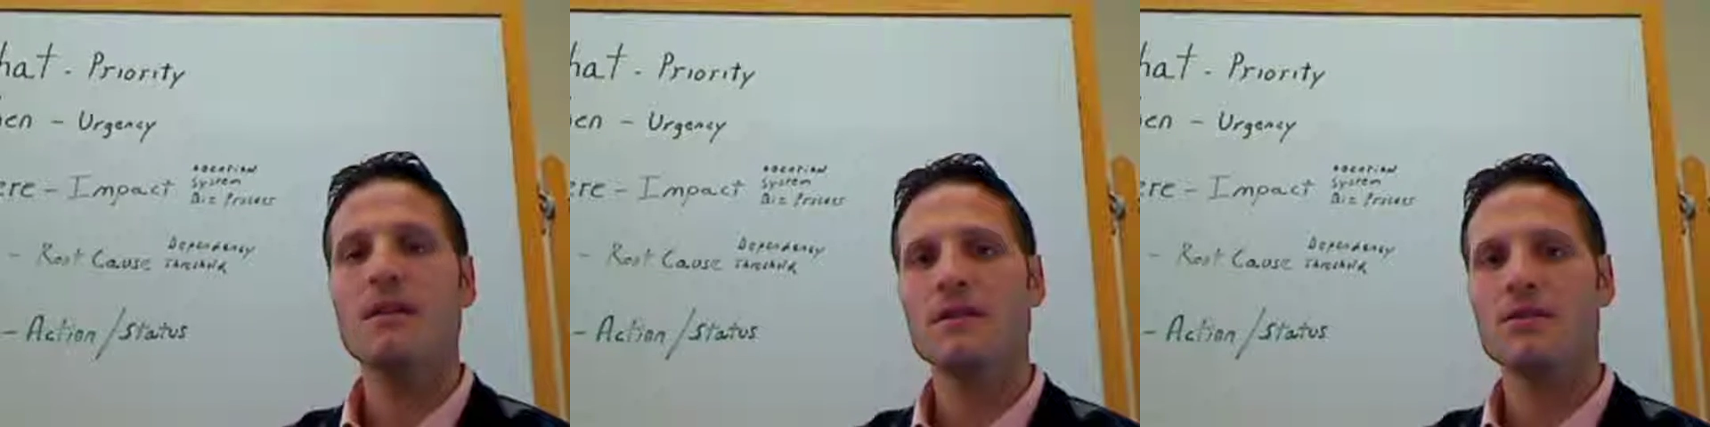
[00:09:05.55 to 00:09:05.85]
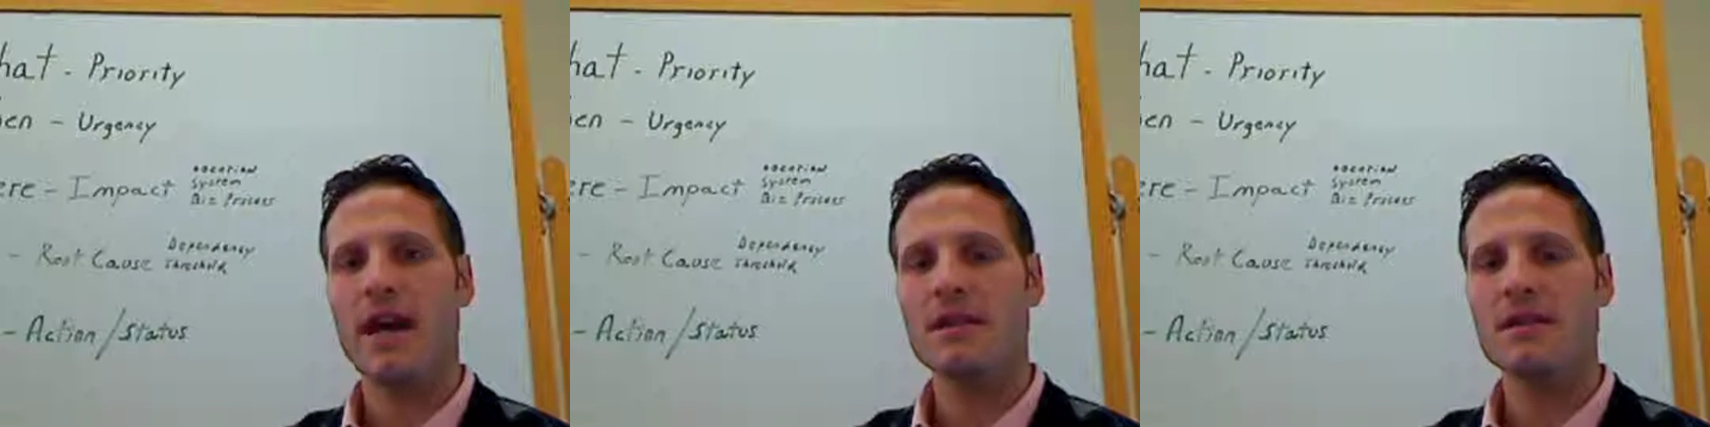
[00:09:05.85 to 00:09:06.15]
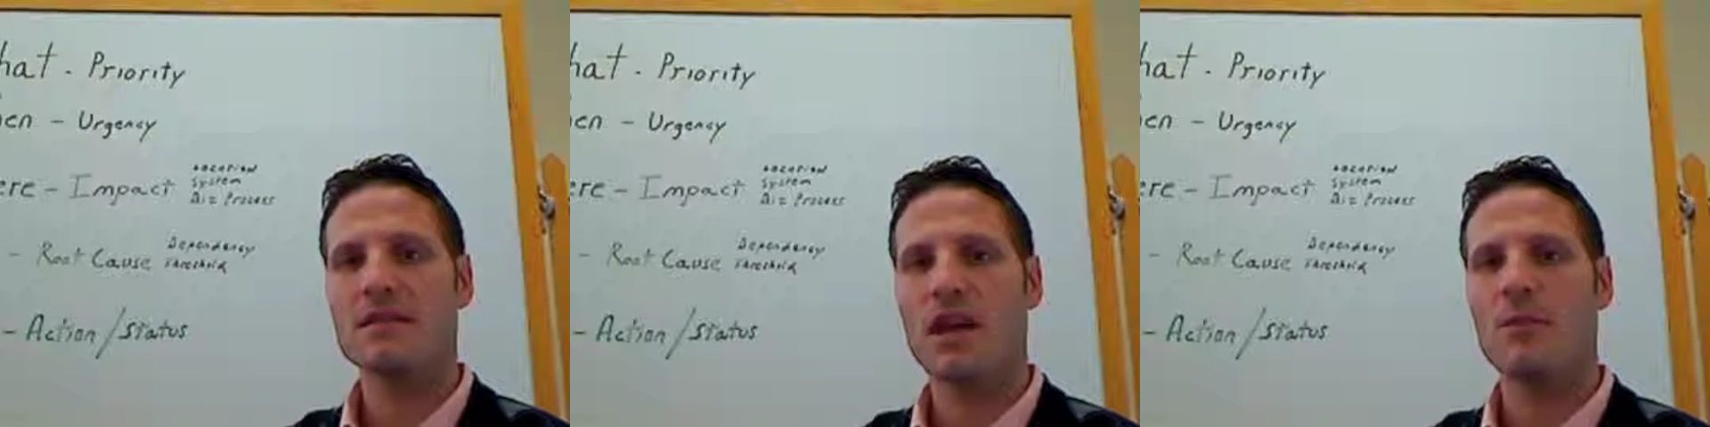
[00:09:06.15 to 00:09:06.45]
So how does
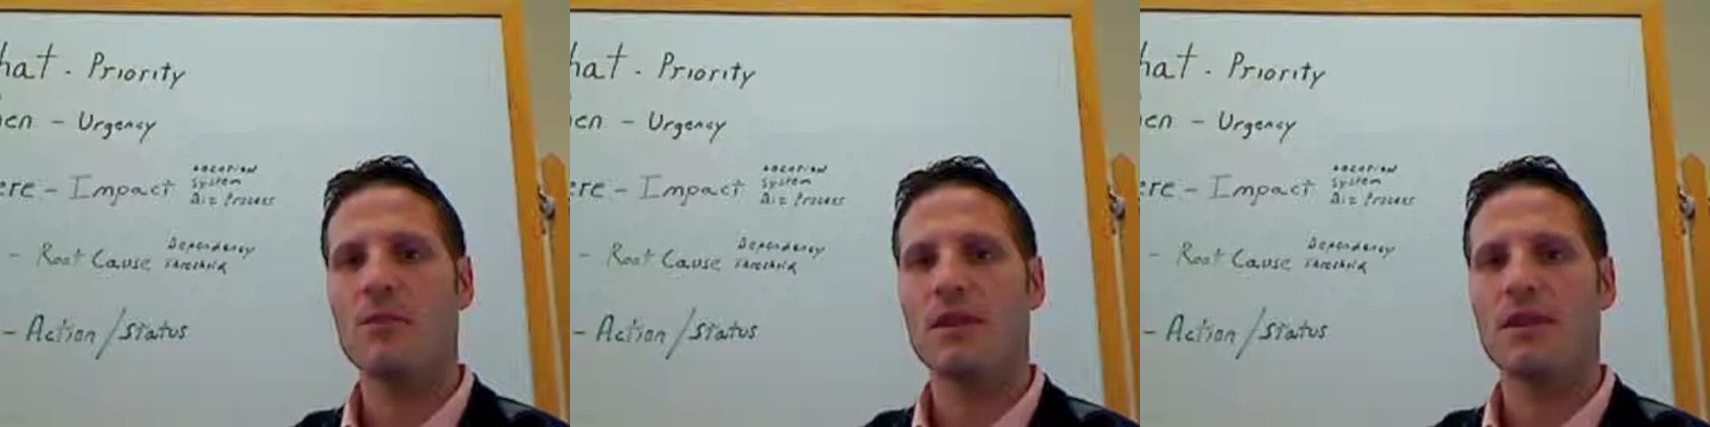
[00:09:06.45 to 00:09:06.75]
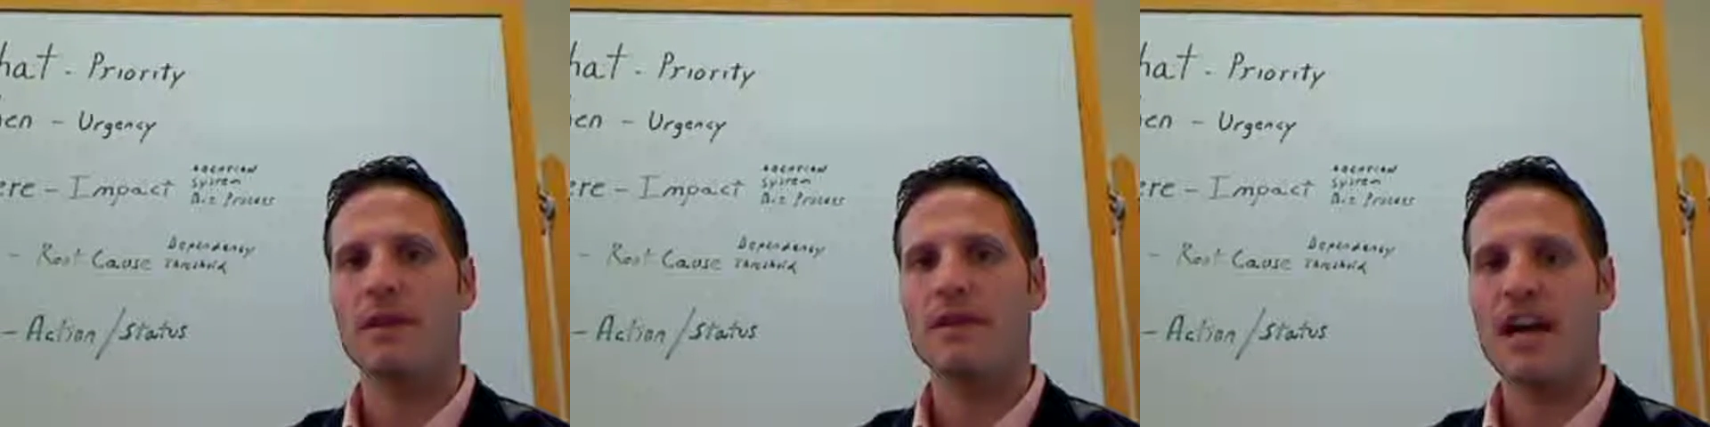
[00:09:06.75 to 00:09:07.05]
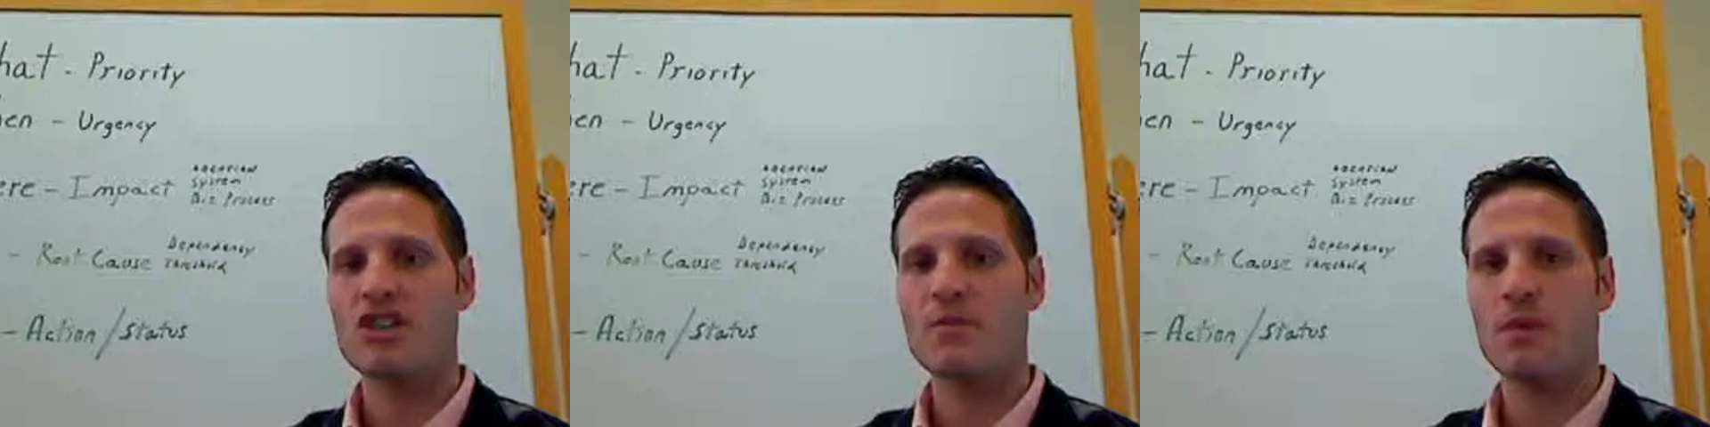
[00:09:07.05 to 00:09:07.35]
this help with
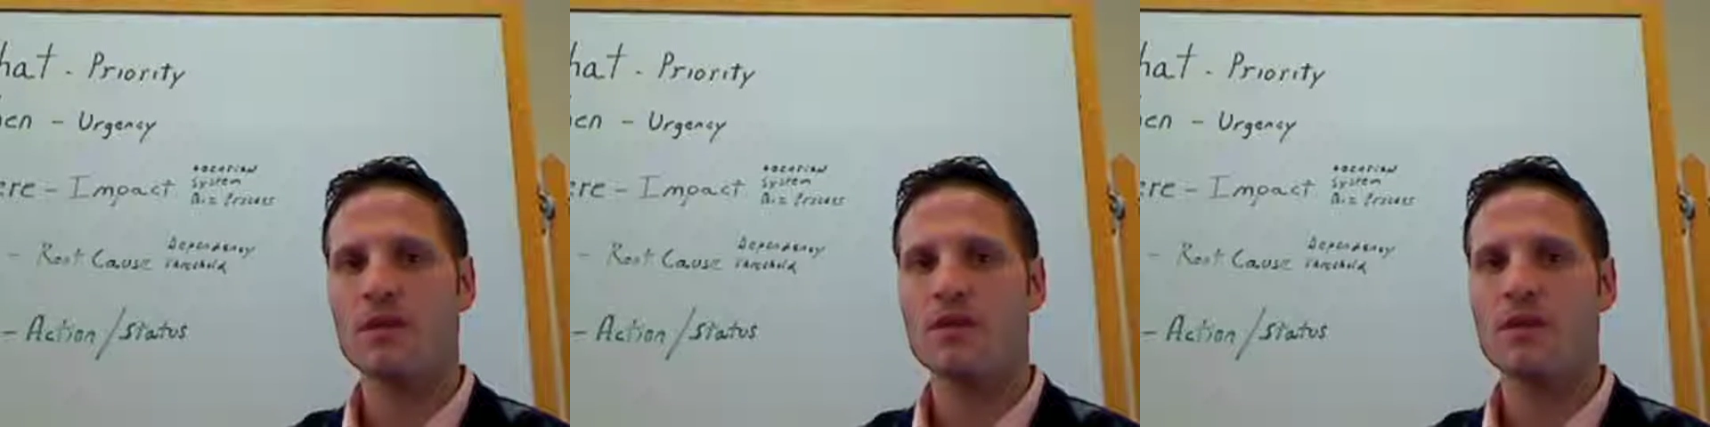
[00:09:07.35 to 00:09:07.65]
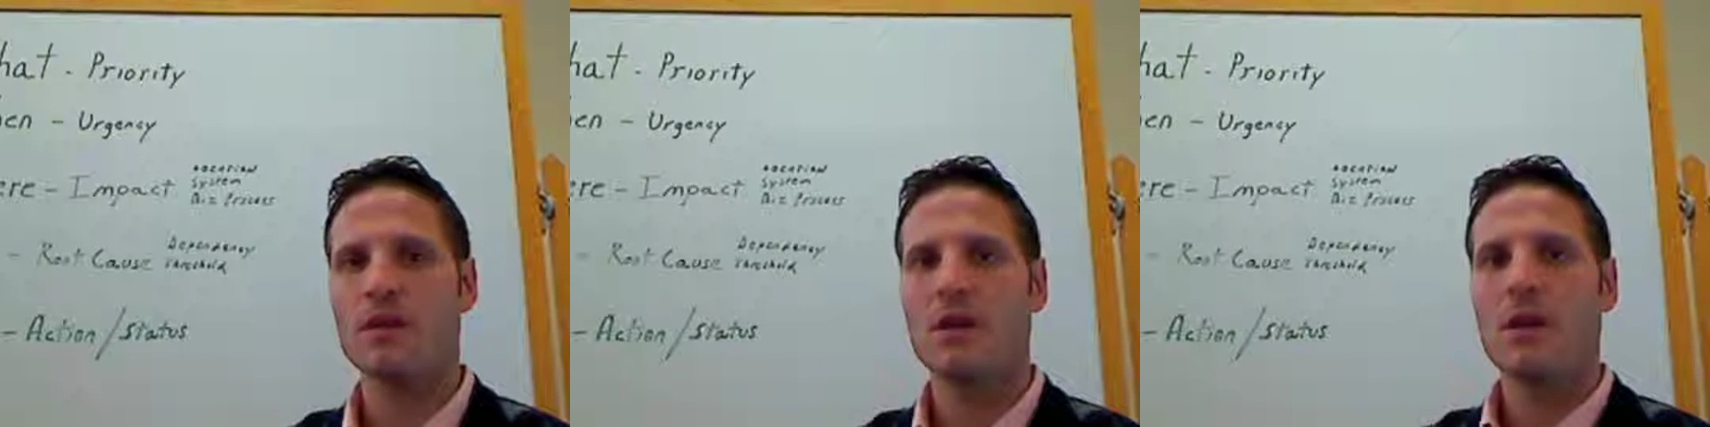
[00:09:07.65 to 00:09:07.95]
dashboards?